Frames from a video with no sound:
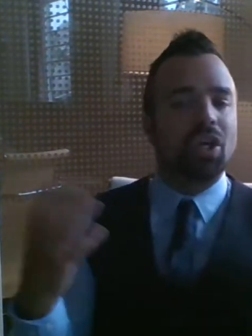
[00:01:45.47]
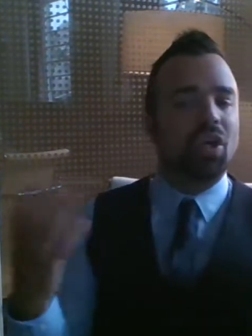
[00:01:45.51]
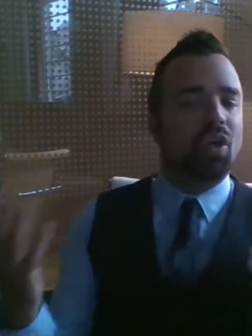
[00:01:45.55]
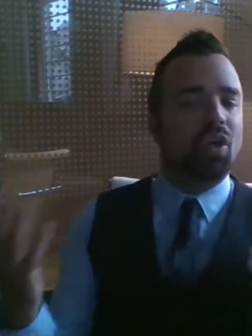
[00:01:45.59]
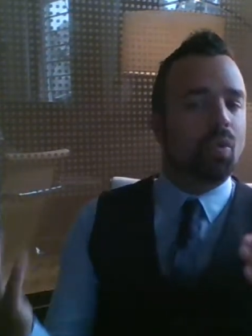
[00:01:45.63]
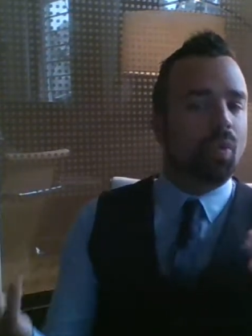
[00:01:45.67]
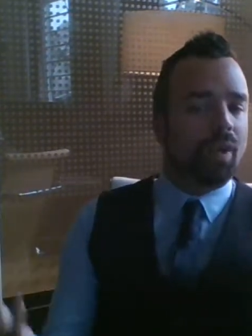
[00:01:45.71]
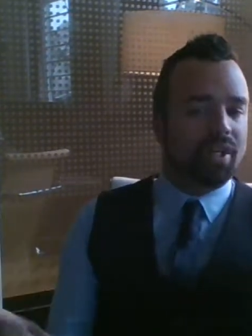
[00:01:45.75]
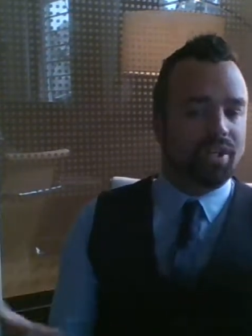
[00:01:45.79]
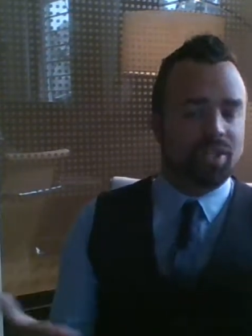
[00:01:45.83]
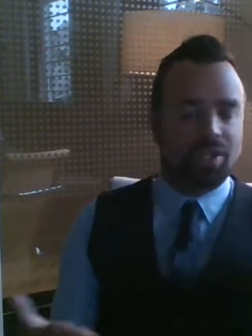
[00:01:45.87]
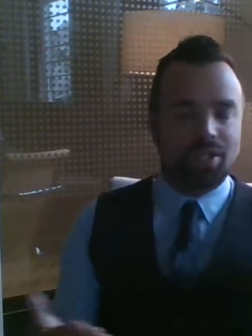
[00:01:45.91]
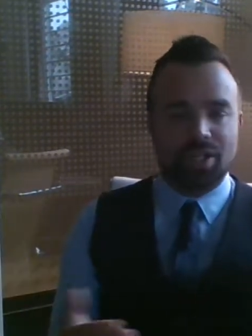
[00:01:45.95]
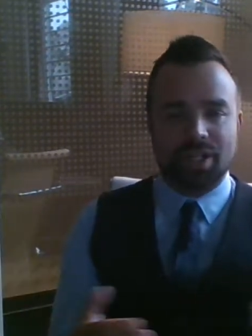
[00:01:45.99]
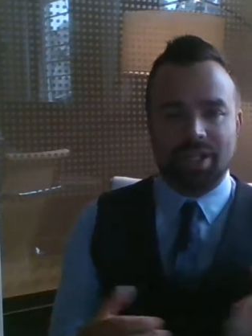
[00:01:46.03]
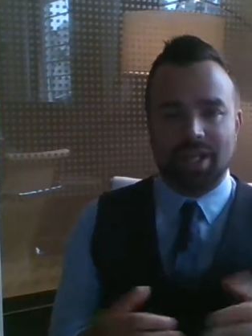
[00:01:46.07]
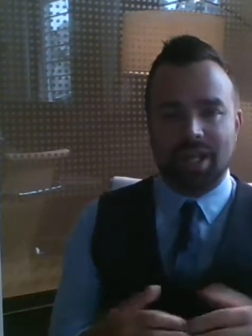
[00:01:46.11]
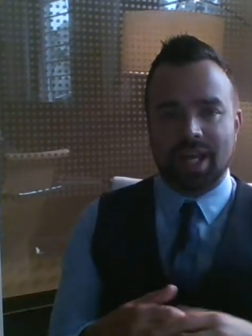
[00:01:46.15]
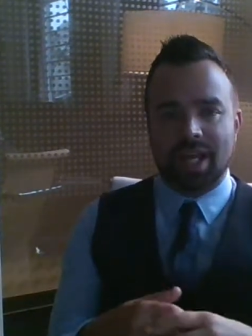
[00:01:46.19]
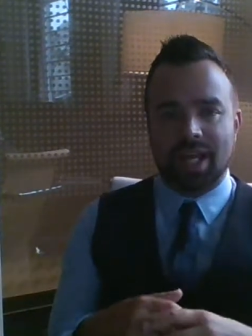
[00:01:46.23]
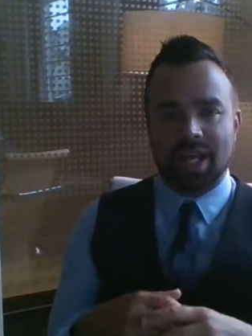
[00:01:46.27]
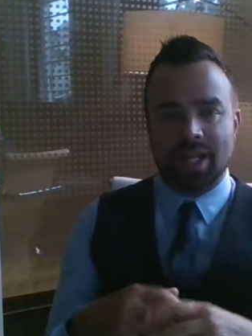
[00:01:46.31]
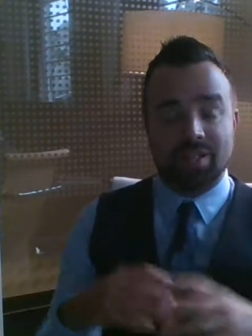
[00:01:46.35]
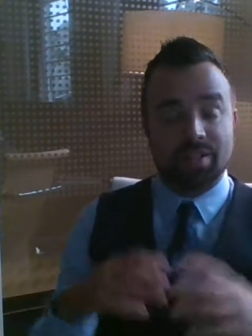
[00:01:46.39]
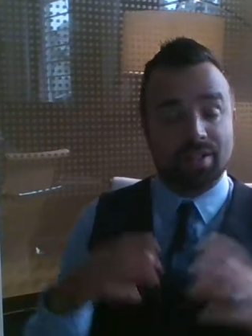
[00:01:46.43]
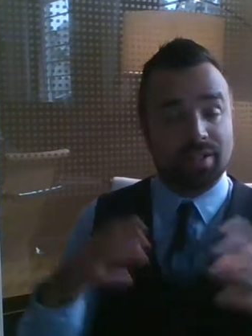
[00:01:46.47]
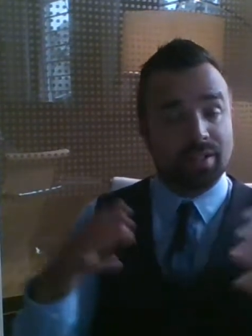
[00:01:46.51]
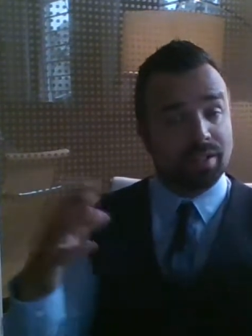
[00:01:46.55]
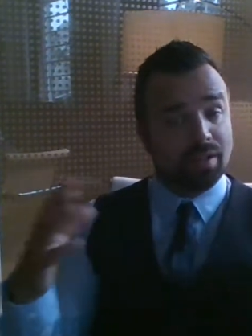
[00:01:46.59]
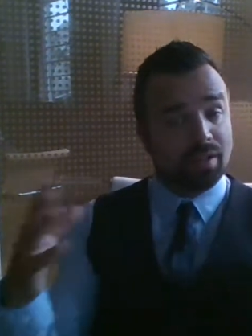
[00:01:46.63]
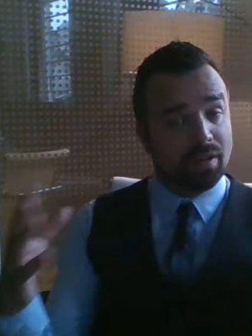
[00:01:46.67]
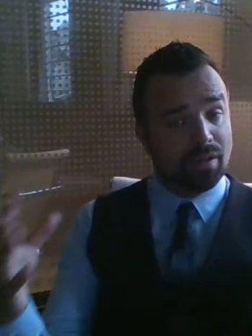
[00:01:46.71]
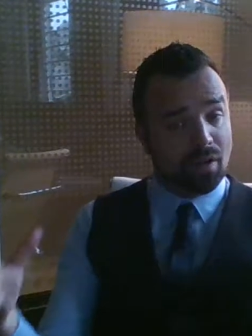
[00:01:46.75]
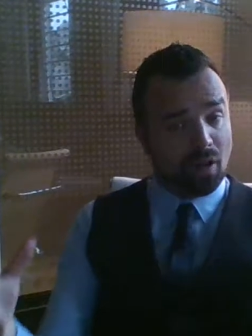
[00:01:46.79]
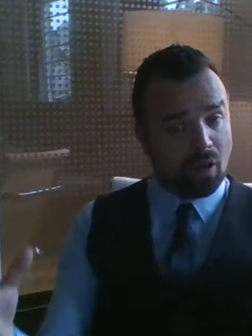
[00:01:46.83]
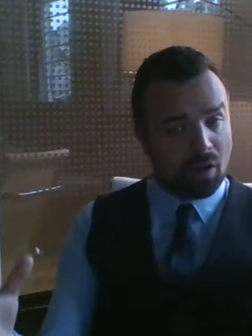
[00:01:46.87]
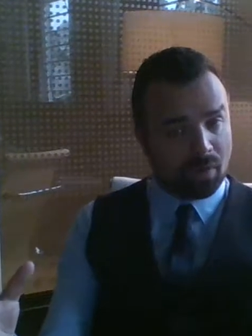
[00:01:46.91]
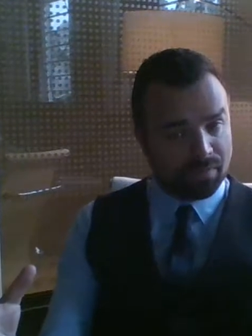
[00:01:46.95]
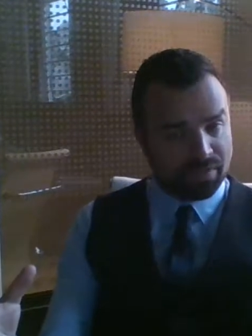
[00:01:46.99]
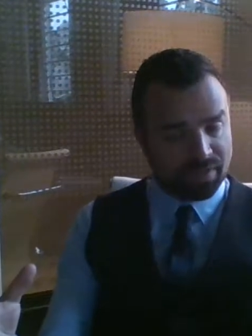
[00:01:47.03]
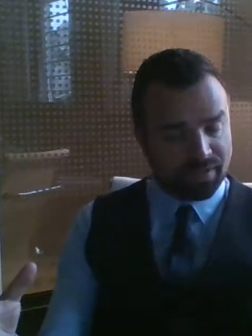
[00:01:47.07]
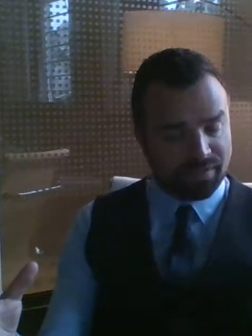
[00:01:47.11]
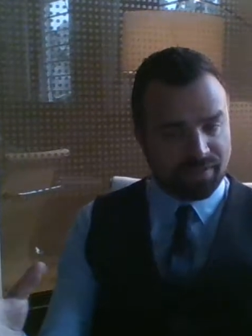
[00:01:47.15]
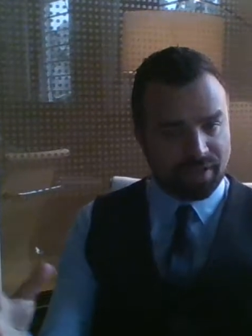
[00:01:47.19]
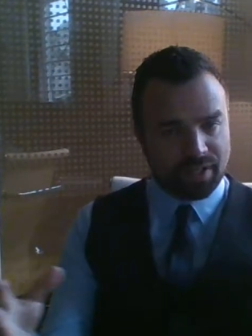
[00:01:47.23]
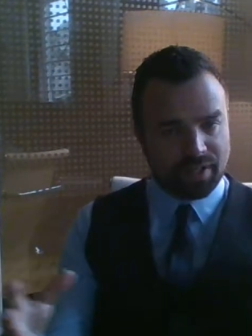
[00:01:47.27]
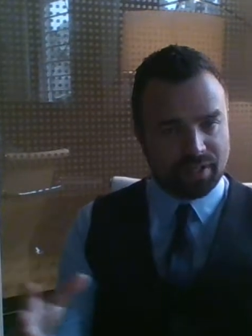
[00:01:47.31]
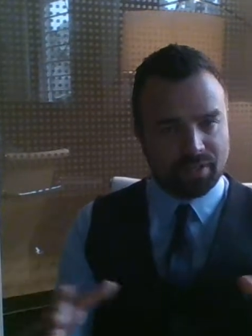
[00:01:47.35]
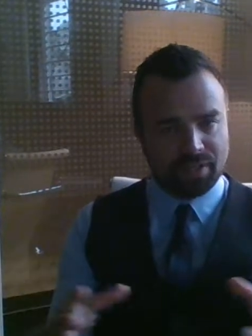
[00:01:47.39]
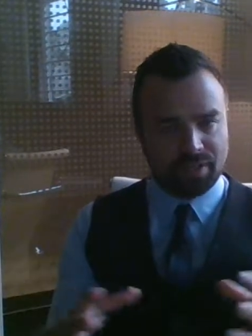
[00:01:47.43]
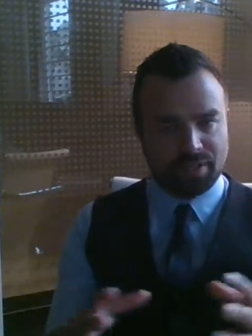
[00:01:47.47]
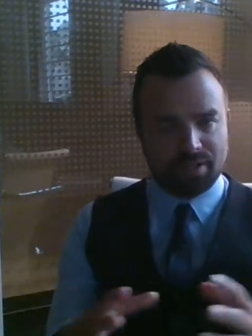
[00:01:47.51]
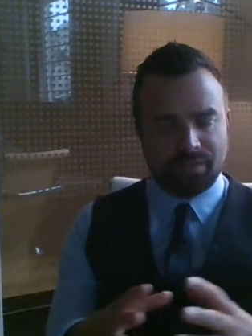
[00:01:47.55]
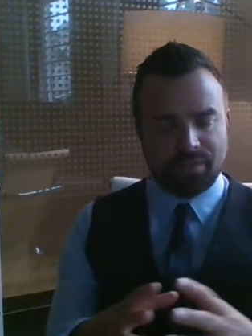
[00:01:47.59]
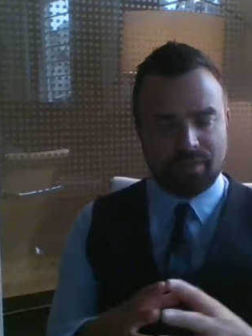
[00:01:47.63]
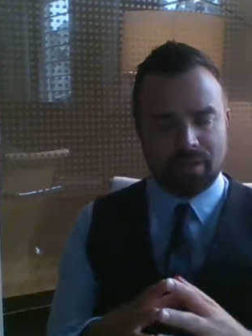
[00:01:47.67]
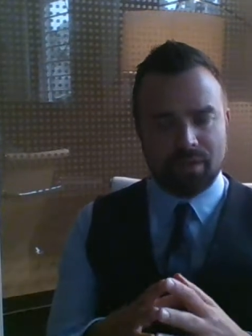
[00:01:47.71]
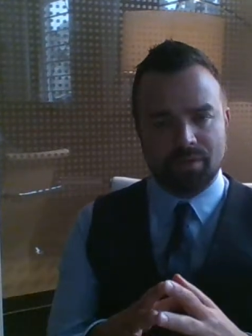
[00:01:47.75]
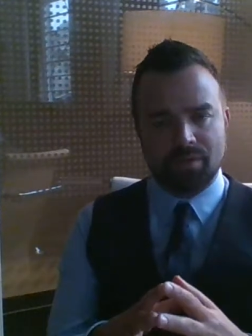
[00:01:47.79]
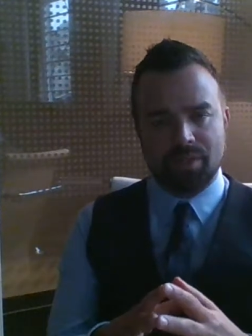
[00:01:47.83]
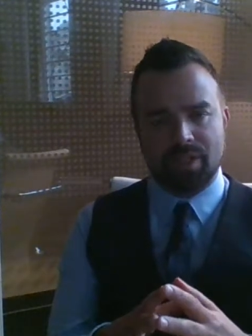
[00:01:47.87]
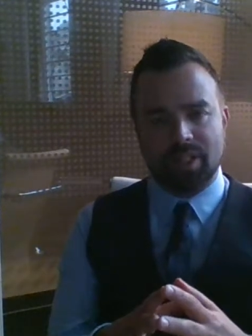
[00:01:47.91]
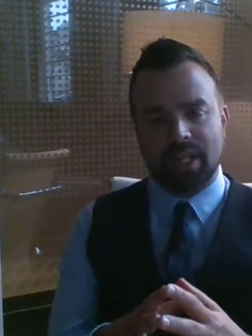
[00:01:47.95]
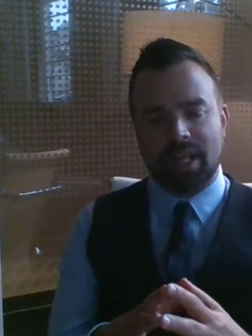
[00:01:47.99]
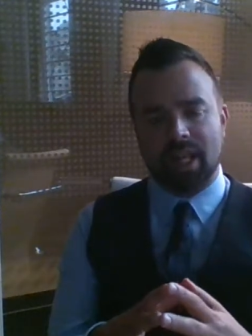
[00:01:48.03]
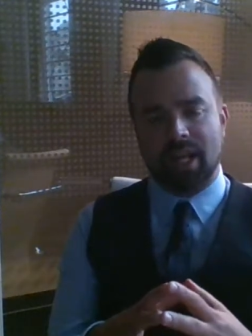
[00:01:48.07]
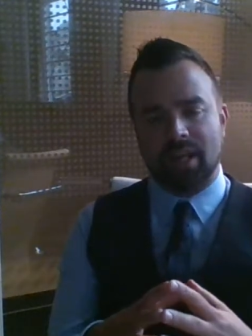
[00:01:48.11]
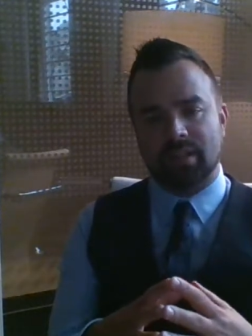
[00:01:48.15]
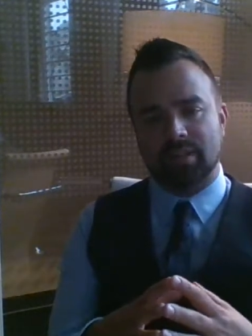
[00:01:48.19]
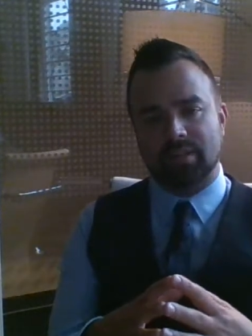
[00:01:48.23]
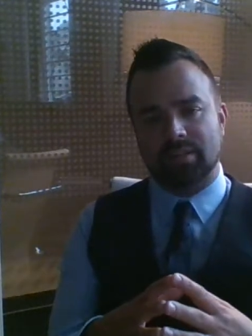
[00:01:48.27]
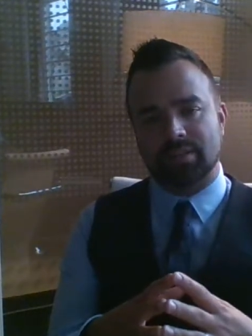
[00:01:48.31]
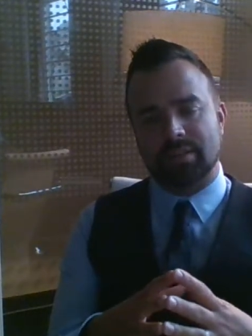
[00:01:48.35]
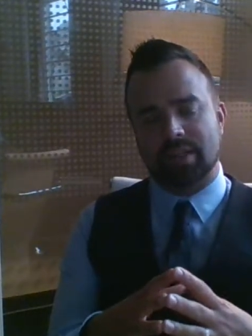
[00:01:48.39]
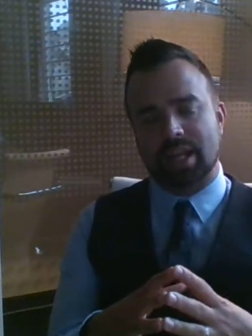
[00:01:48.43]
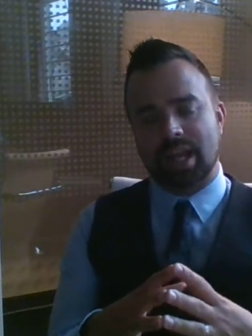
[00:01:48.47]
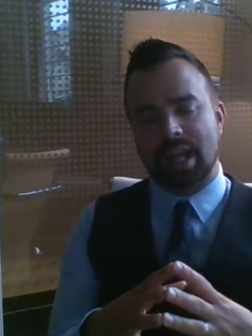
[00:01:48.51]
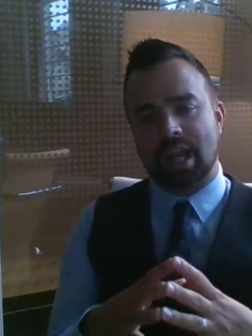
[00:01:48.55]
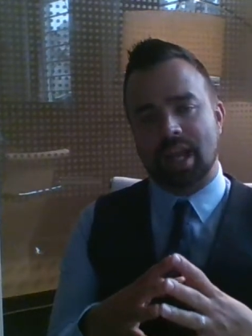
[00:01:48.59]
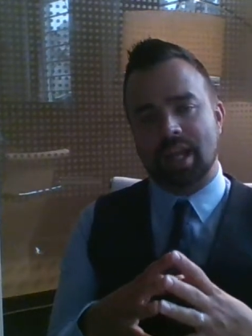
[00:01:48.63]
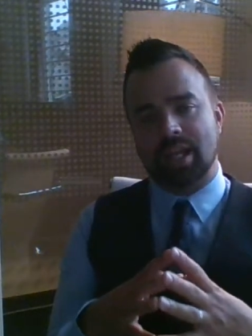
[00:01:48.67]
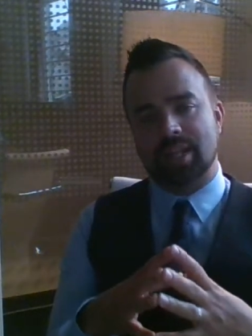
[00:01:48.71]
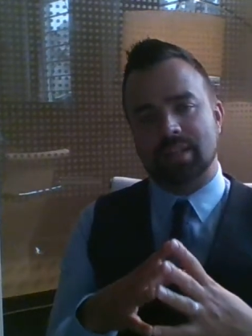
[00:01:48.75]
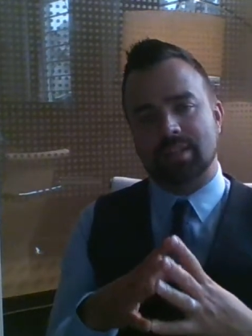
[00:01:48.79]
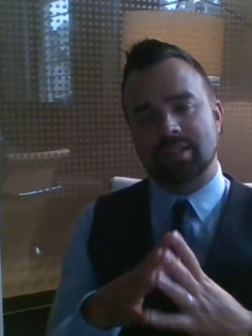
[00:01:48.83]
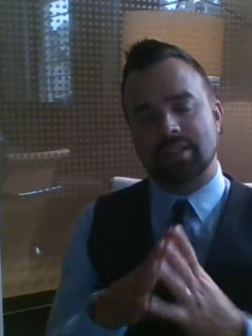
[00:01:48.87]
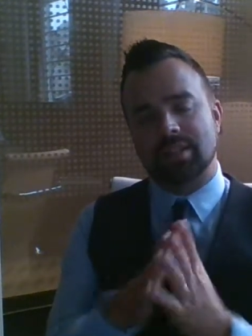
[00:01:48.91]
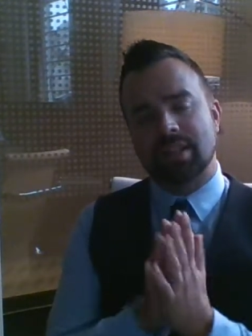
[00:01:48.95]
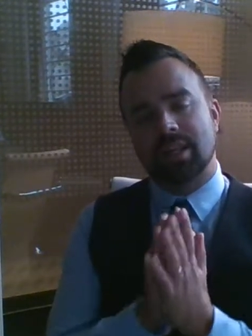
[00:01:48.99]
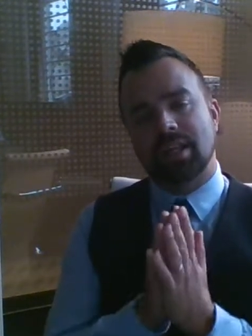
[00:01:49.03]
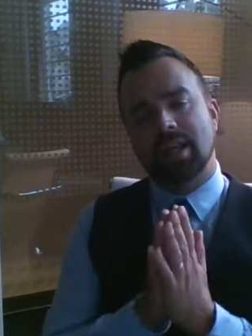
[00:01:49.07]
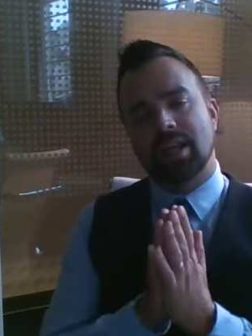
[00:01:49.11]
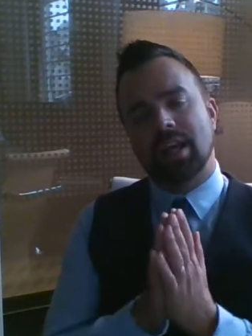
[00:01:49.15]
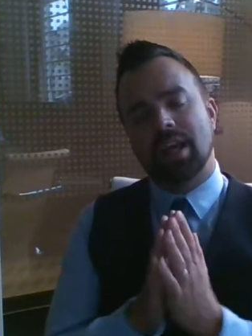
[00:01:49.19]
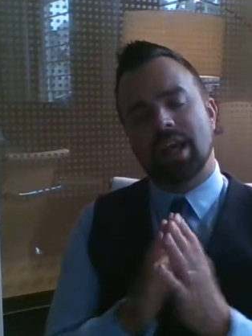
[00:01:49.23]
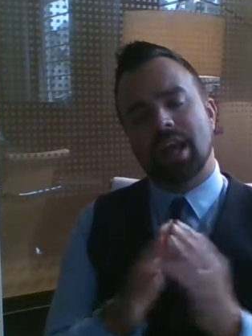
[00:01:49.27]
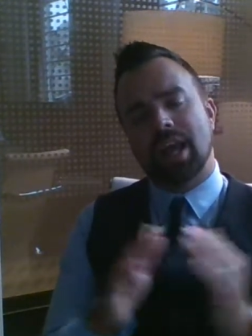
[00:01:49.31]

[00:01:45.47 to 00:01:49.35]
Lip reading: questionnaires, observations of OTLs, A's,